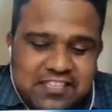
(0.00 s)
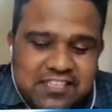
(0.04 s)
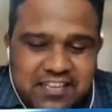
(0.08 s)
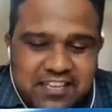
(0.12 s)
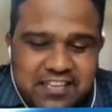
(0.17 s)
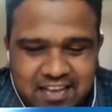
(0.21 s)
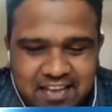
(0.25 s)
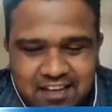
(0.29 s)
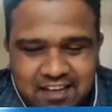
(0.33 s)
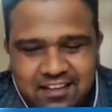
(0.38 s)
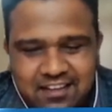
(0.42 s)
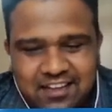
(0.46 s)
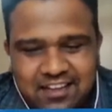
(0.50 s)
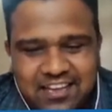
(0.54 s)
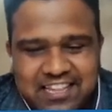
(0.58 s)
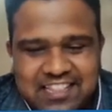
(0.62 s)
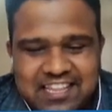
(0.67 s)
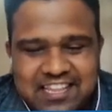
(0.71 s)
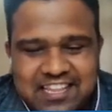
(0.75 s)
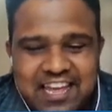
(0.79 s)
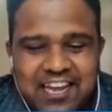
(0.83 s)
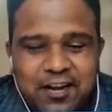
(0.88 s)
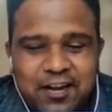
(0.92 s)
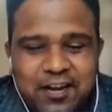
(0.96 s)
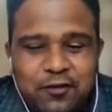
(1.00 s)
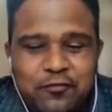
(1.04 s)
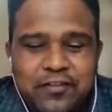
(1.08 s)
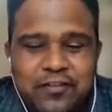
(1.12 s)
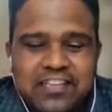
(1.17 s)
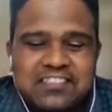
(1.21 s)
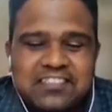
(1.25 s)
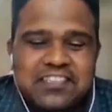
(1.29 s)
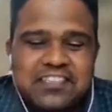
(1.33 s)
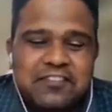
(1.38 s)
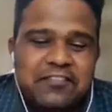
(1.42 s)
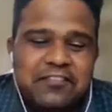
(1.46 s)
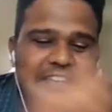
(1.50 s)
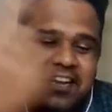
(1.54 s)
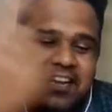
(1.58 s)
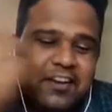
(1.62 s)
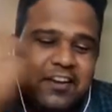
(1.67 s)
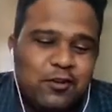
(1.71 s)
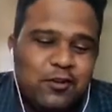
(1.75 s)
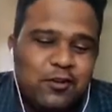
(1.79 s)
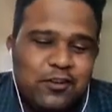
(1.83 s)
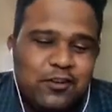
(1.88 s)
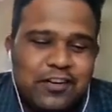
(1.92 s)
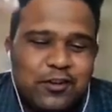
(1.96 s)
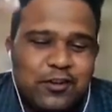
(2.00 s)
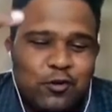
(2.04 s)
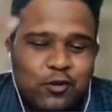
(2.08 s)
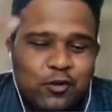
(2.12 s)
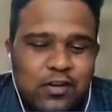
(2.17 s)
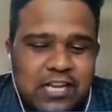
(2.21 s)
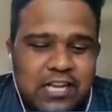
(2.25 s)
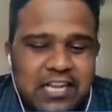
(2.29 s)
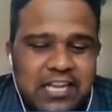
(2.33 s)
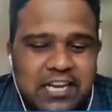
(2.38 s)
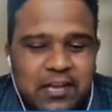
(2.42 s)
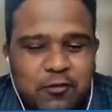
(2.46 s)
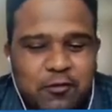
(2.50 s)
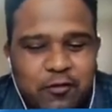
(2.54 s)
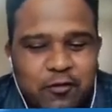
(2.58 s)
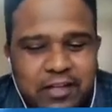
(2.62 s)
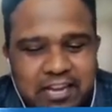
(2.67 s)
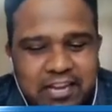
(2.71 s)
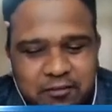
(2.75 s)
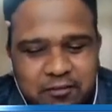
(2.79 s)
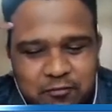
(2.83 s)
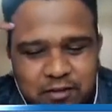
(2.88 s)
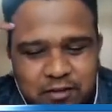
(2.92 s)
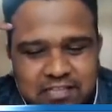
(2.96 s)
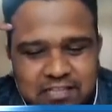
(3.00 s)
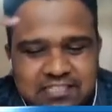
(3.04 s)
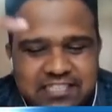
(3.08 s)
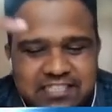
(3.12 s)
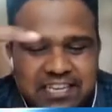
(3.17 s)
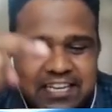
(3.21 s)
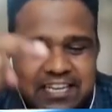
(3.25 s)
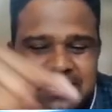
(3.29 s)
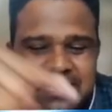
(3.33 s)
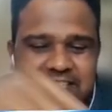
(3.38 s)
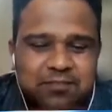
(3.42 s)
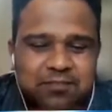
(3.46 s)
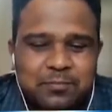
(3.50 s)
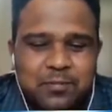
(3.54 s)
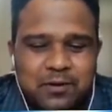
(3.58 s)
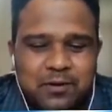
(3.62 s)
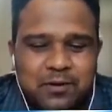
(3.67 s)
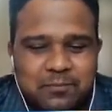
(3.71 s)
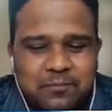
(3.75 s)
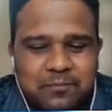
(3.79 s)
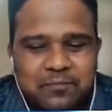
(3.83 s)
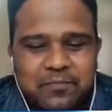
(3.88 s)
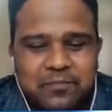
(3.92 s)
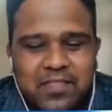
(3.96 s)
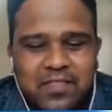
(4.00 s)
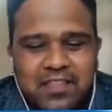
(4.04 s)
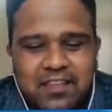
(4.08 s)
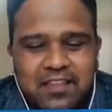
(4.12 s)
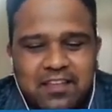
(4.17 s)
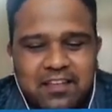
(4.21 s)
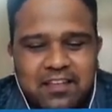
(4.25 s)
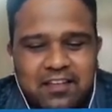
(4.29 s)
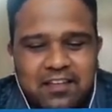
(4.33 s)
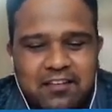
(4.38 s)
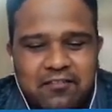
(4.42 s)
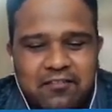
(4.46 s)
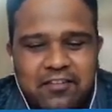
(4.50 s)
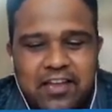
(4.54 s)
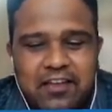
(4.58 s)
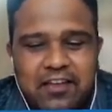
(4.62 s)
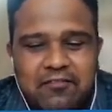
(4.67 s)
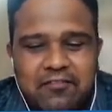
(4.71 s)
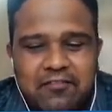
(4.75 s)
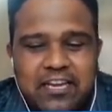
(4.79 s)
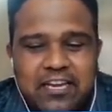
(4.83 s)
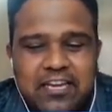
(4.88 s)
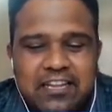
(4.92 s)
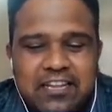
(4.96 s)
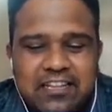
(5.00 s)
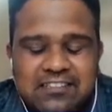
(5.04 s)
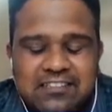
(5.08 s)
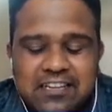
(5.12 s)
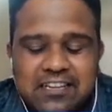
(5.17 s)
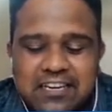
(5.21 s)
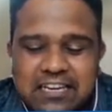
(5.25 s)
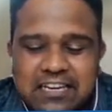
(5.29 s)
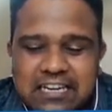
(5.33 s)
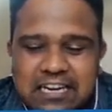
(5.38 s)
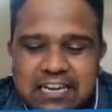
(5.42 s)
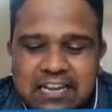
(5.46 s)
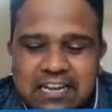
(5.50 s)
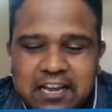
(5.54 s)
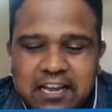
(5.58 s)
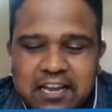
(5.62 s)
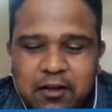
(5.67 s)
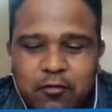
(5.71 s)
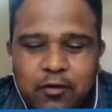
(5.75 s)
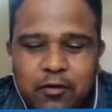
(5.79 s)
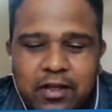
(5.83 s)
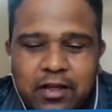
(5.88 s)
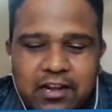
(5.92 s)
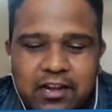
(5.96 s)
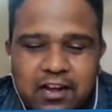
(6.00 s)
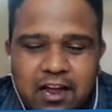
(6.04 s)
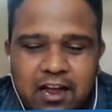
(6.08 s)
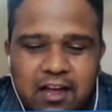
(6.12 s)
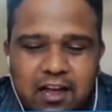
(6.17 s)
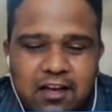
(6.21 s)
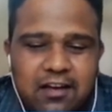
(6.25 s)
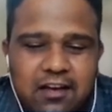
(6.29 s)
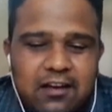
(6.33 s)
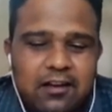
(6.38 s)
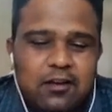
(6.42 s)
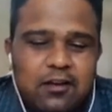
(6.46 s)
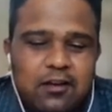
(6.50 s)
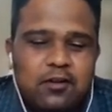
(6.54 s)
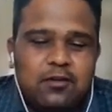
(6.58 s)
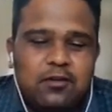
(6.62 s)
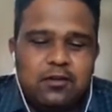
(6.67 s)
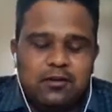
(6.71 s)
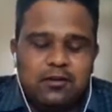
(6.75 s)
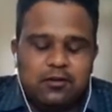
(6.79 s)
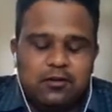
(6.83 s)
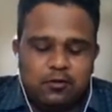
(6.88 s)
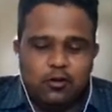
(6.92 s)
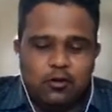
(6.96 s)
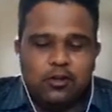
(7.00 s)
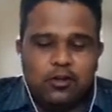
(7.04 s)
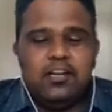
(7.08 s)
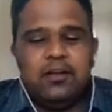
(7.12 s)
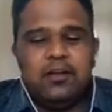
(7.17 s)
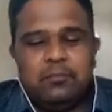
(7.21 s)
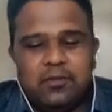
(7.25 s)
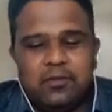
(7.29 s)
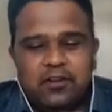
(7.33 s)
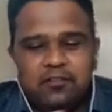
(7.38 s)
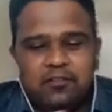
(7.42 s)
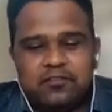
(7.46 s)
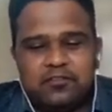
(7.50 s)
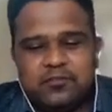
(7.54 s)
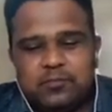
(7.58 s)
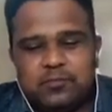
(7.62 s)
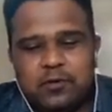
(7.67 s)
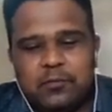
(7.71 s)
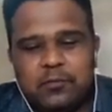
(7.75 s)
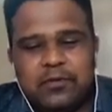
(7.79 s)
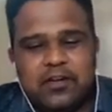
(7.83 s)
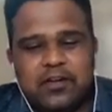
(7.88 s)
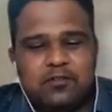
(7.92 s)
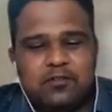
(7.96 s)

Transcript: yeah, in the era of ICSI, we are only requiring one single sperm. We doesn't require a good number of spermatozoa.